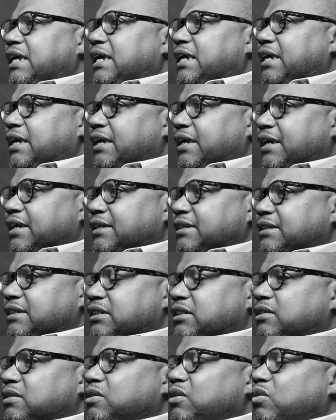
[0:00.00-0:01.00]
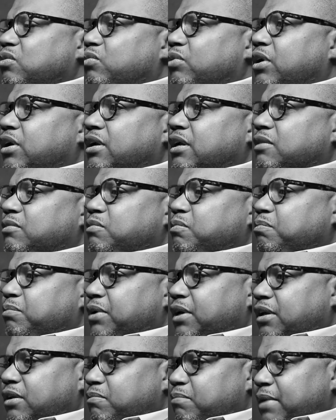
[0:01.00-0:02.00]
is we're going to
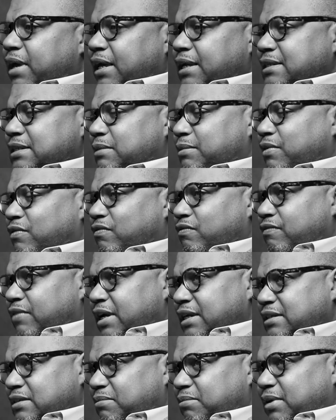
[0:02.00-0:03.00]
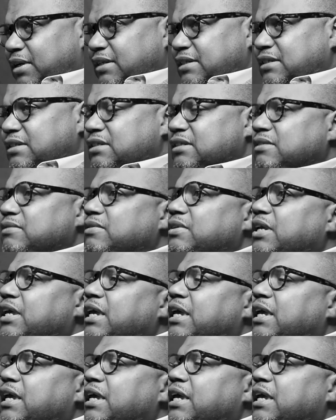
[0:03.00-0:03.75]
be making some investments